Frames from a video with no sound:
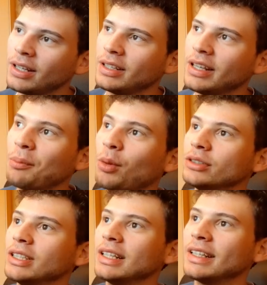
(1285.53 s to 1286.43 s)
yeah,
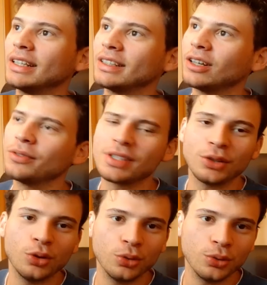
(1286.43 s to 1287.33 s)
modeling it. Obviously,
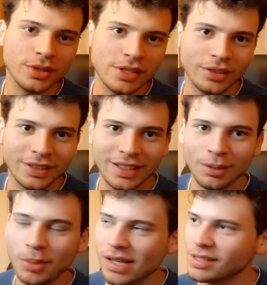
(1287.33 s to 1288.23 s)
you don't do this on a daily
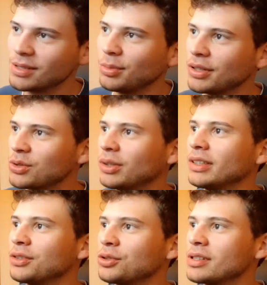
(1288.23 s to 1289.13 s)
basis, but it's quite
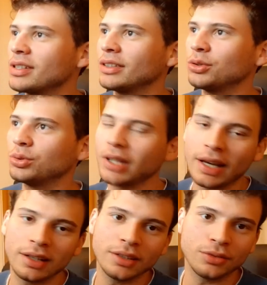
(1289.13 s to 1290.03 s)
interesting to
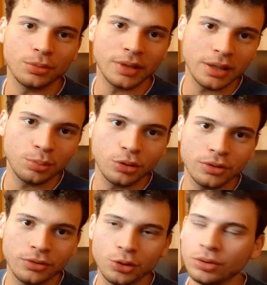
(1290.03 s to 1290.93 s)
tackle it from that point
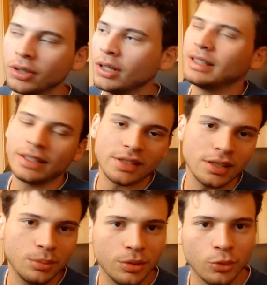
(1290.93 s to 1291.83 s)
of view. And yeah, it's a
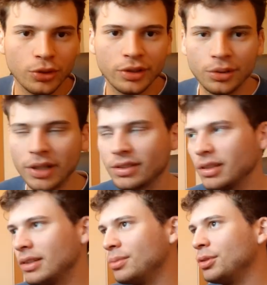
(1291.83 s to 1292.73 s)
little bit more
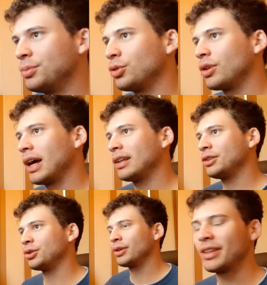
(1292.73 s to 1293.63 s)
theoretical, a little bit more
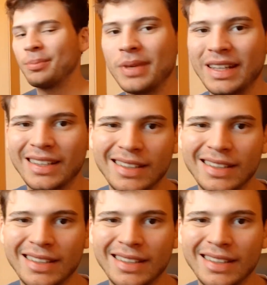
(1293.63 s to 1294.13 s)
algorithmic.